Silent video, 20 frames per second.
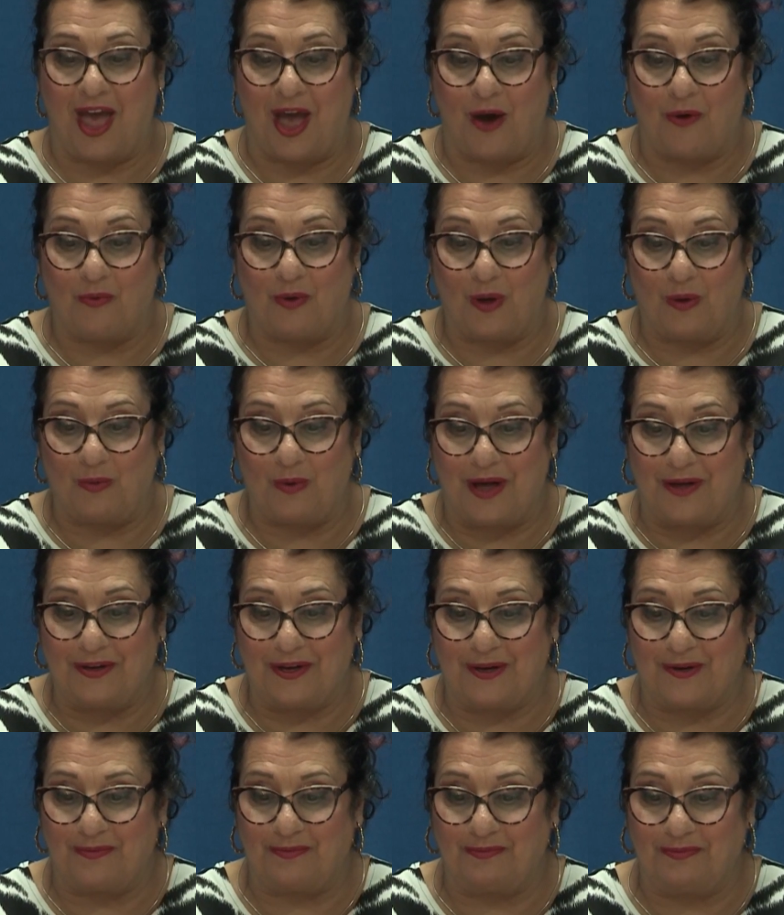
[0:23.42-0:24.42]
Well,
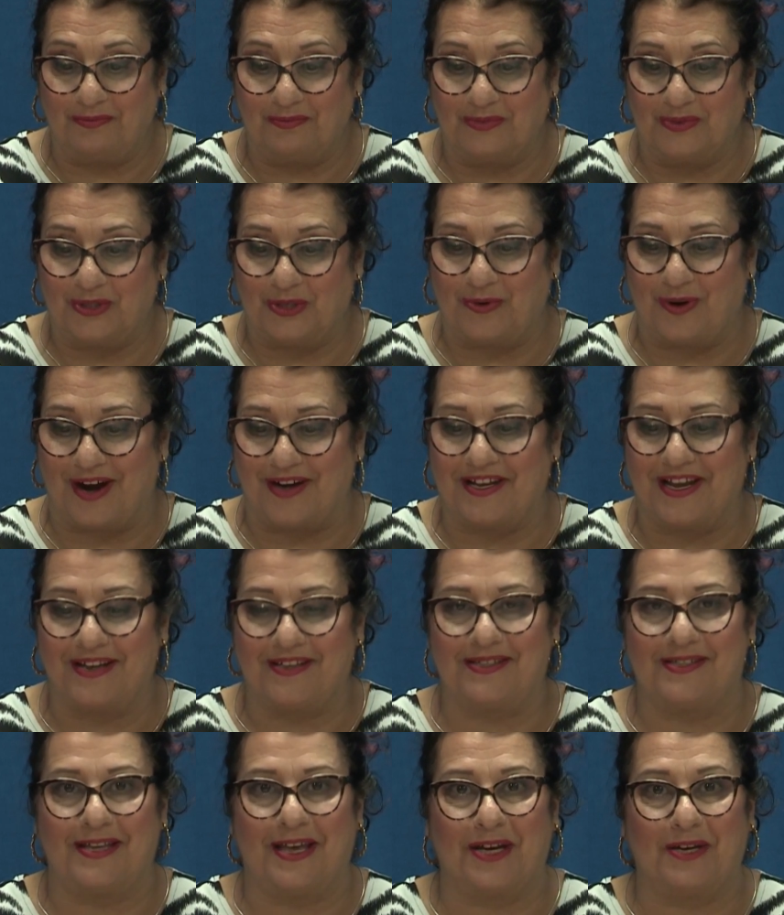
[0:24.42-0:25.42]
welcome to our
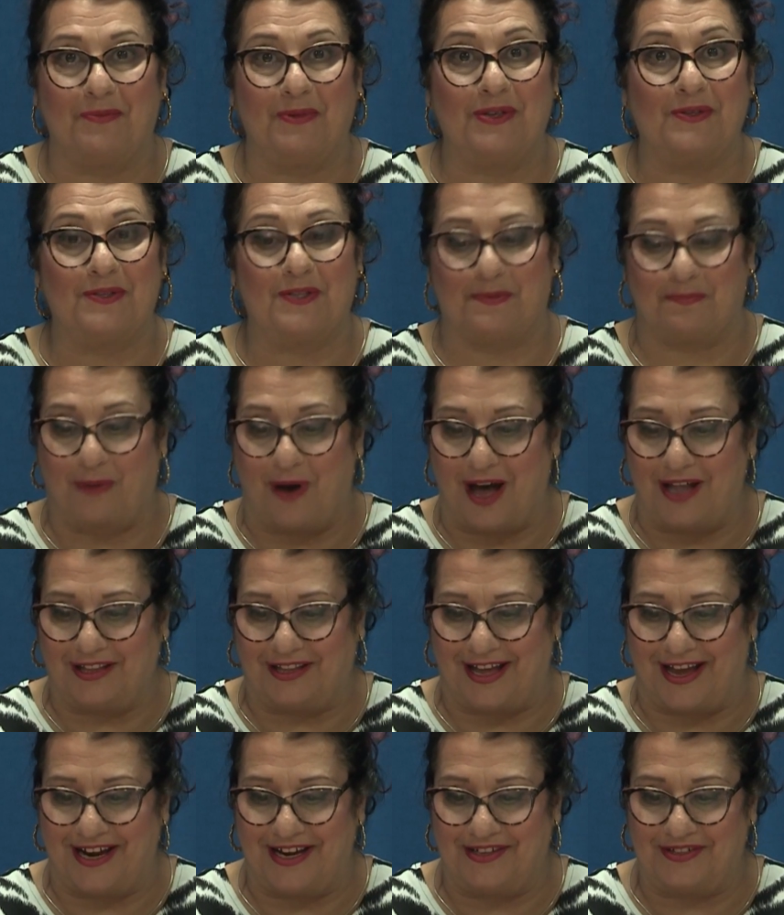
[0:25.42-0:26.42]
next segment,
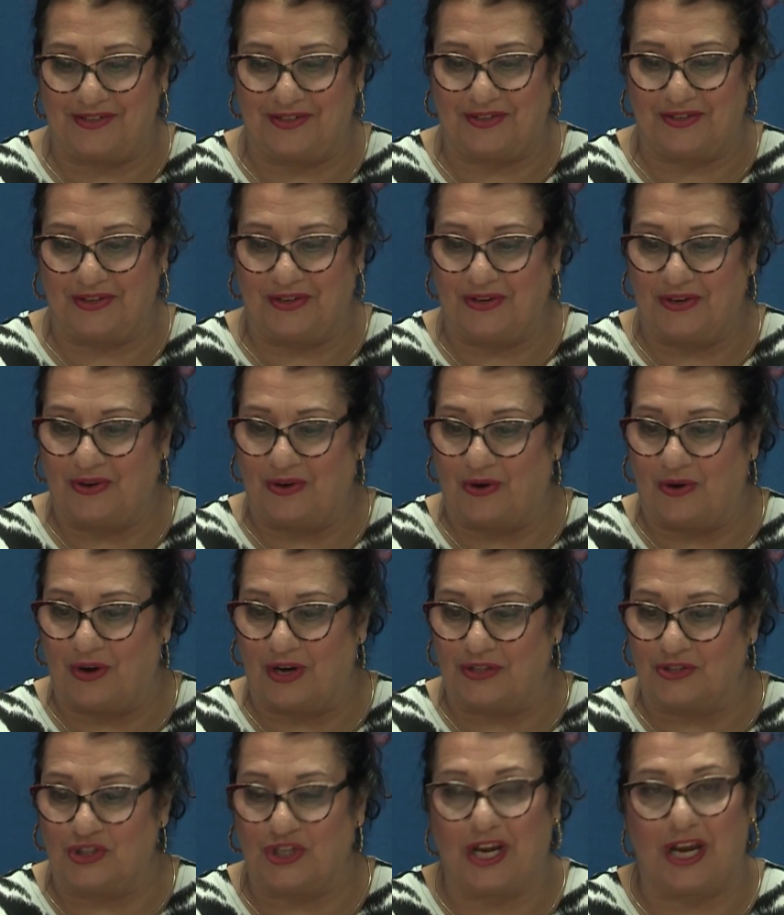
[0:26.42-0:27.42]
Spotlight
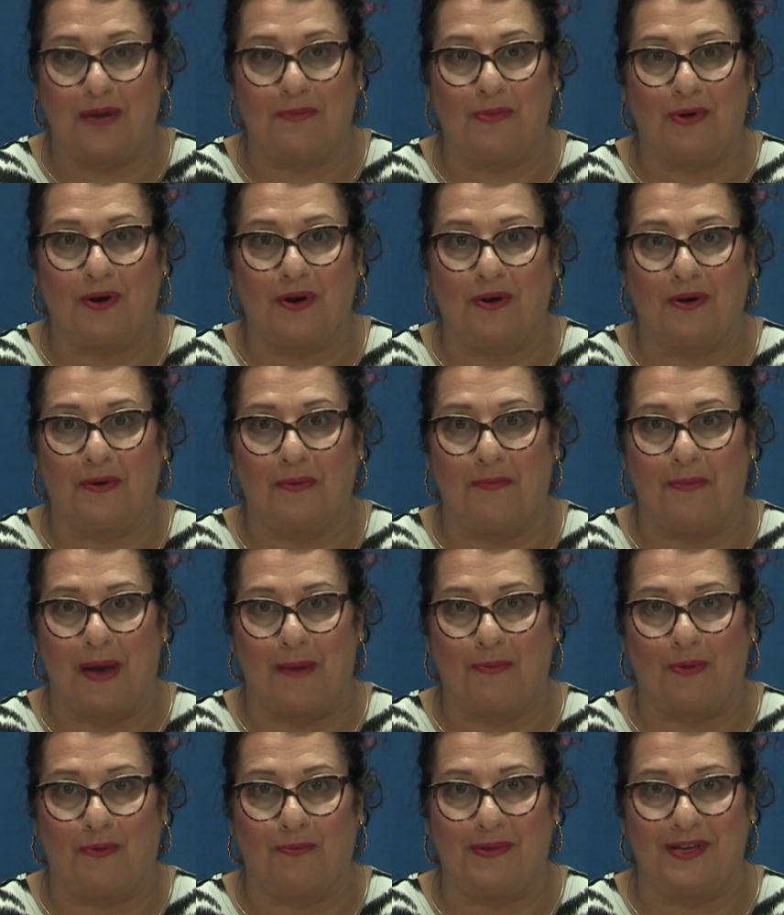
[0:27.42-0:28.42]
on Chamber
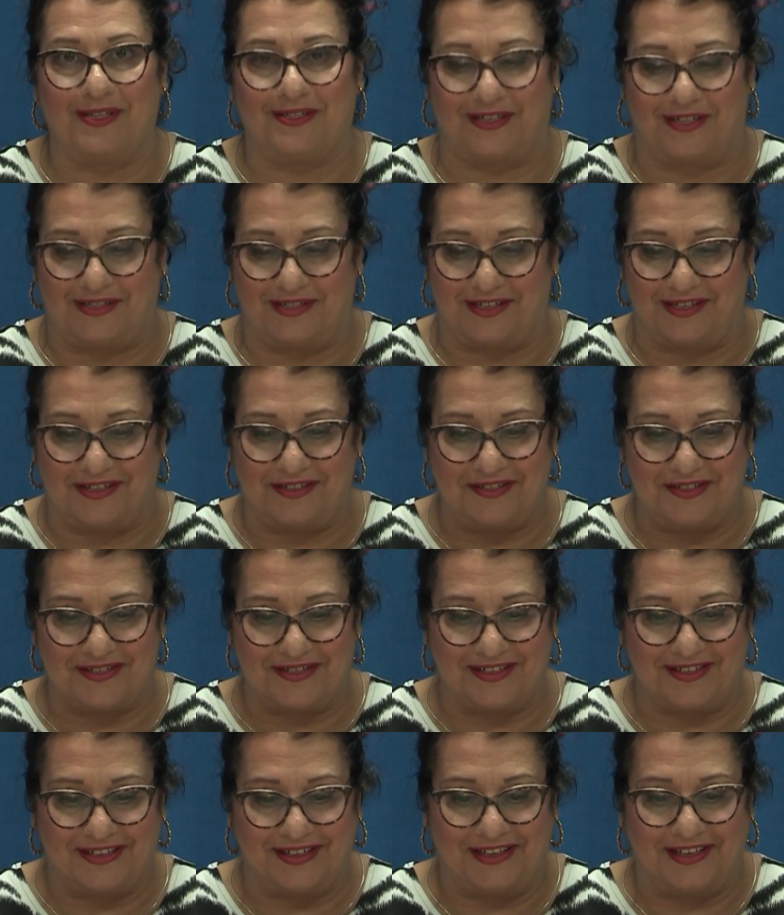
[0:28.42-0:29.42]
Member
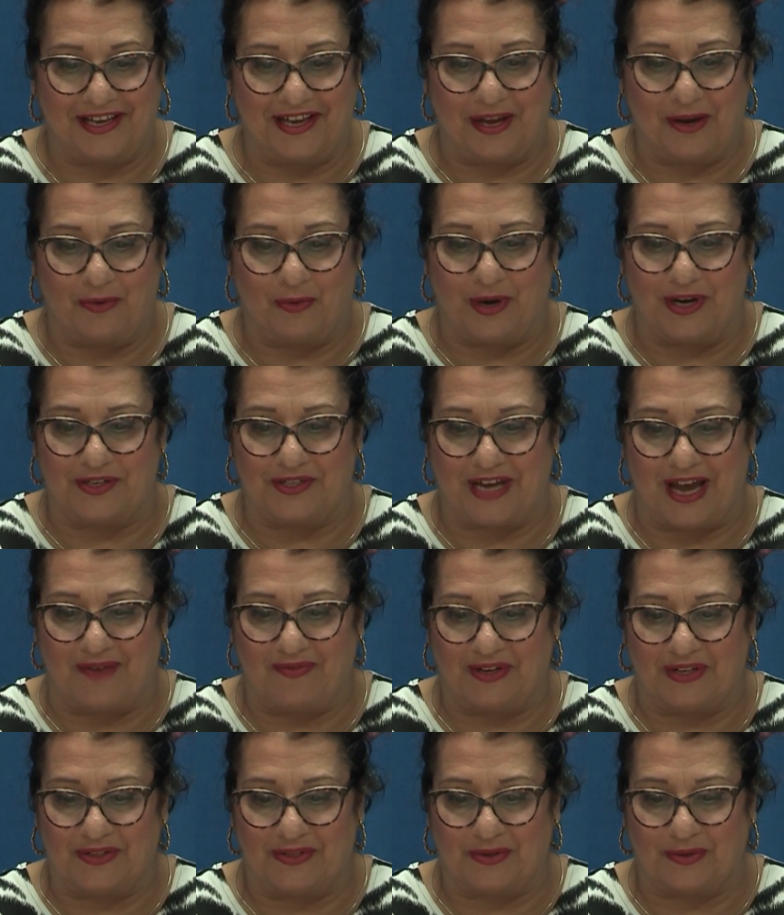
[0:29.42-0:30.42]
Businesses. We are
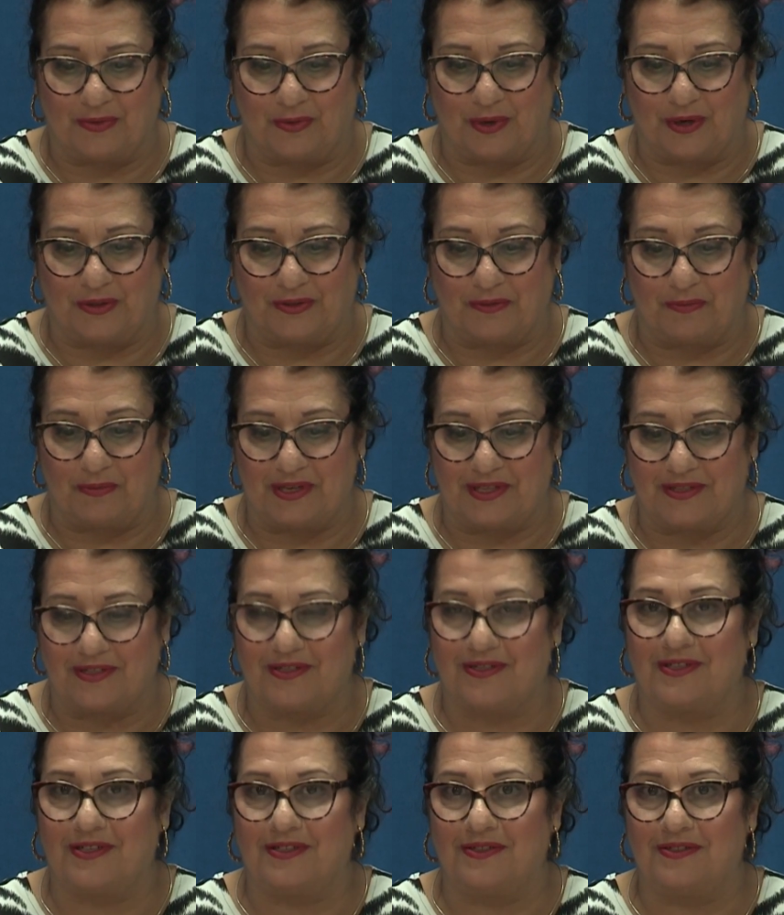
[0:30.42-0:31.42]
diving into the world of
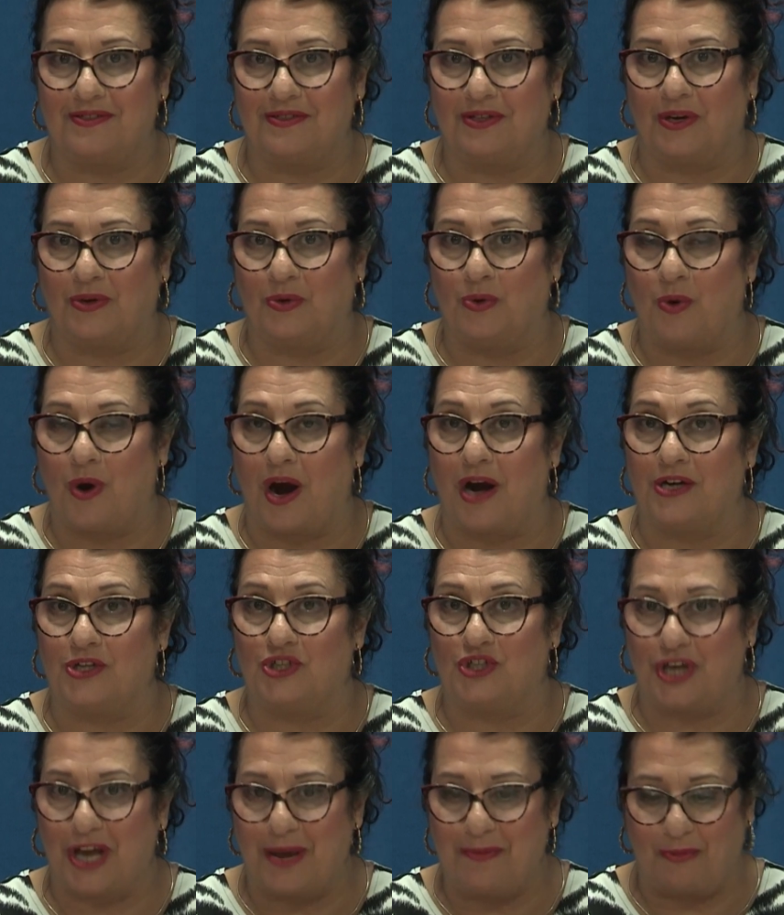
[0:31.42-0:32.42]
businesses who are
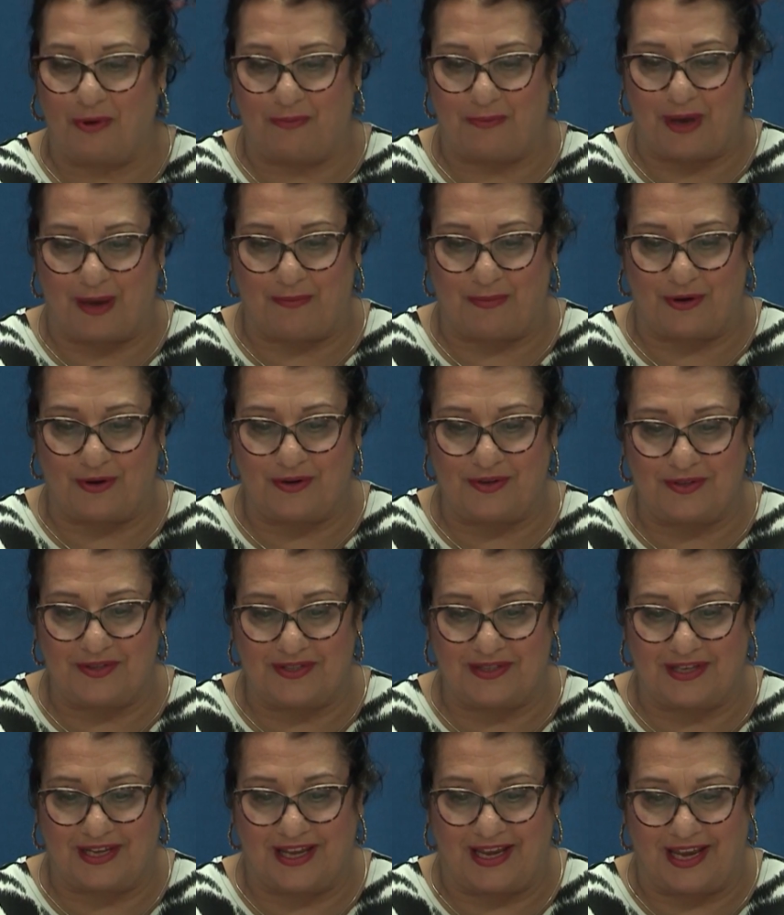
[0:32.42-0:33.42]
chamber
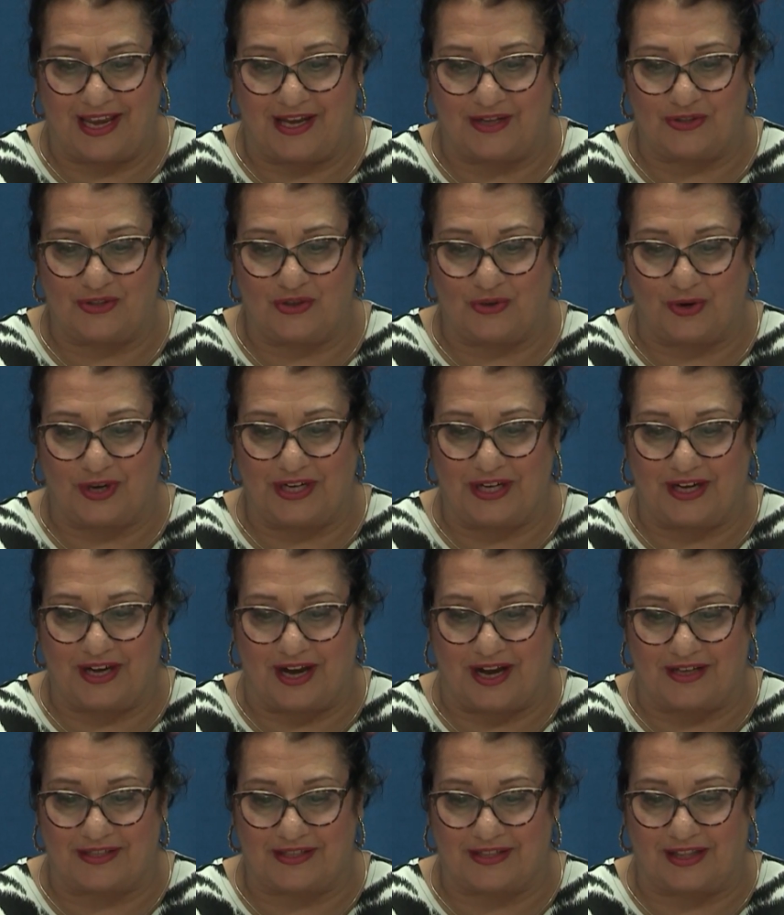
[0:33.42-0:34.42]
members, and joining
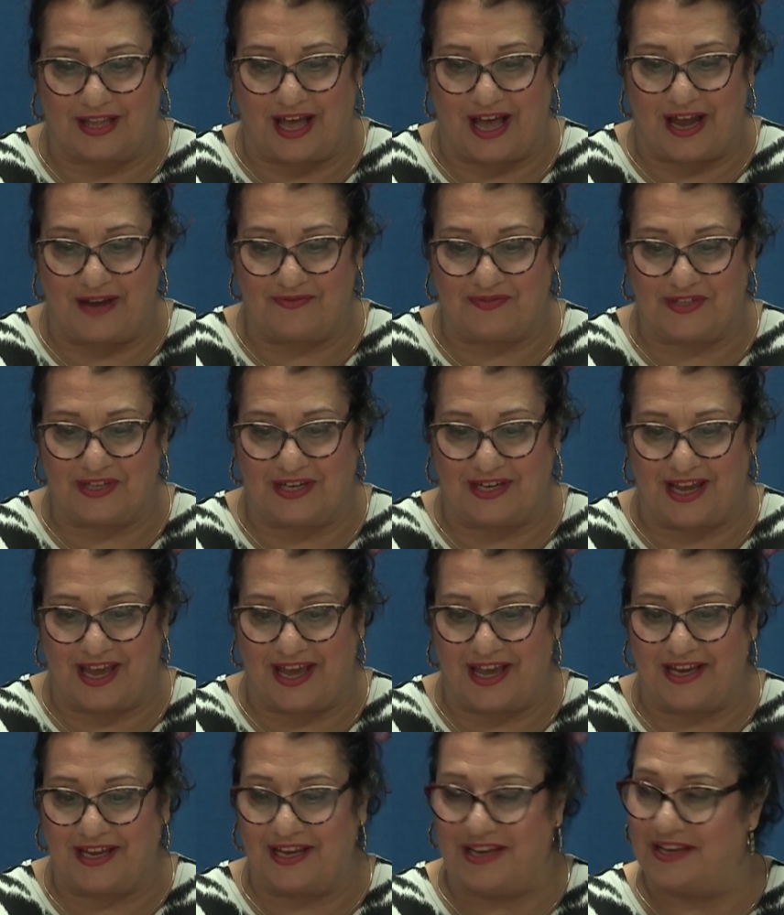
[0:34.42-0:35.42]
us live
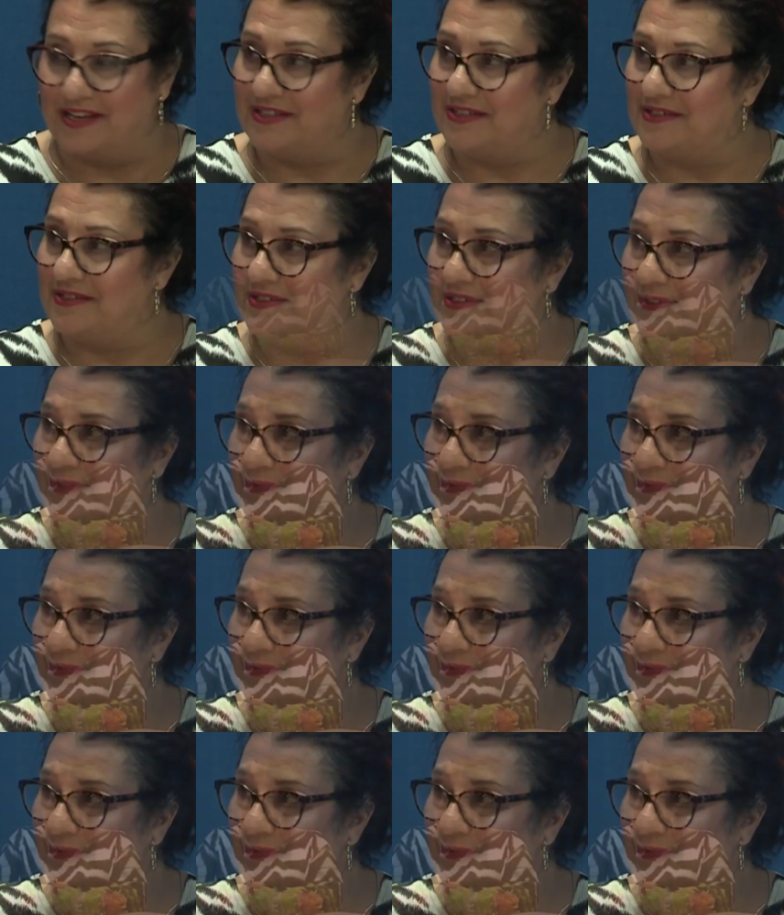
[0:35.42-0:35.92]
today is